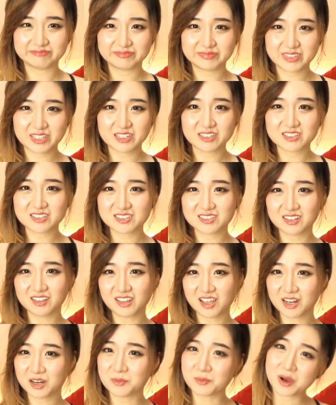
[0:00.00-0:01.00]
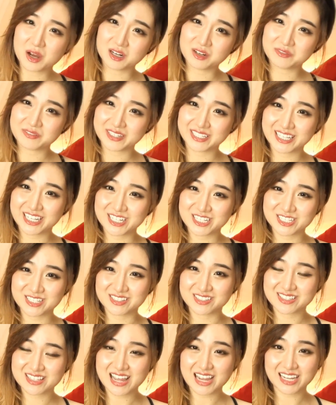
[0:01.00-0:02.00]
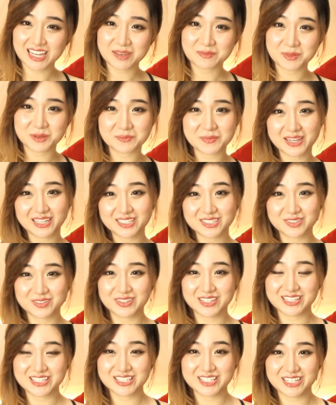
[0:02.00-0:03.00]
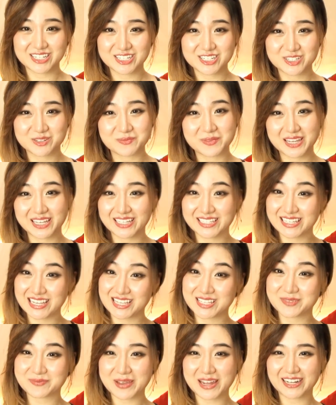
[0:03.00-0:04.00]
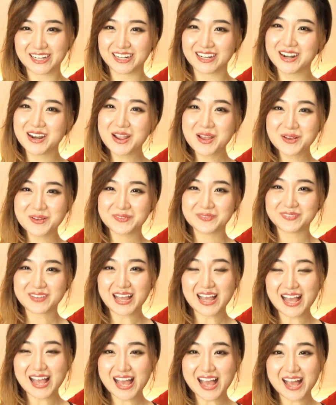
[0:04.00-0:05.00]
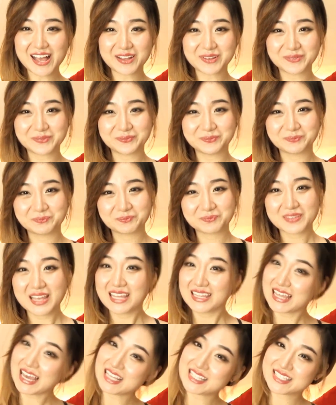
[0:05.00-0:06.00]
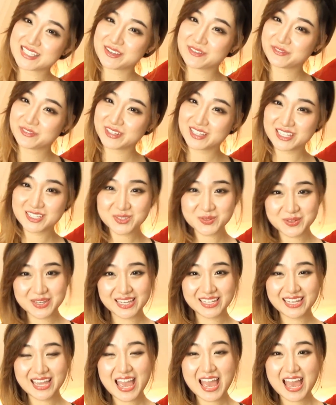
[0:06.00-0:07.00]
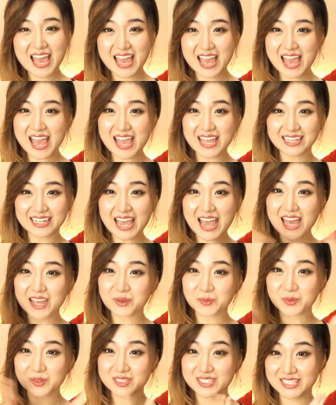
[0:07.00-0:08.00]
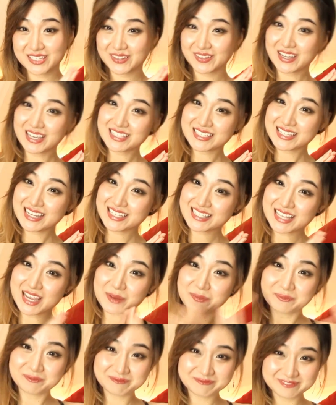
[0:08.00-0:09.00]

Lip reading: there's a lot of modifications that can be made to this dish to make it taste better. But that's it for this week, and I will see you guys next time.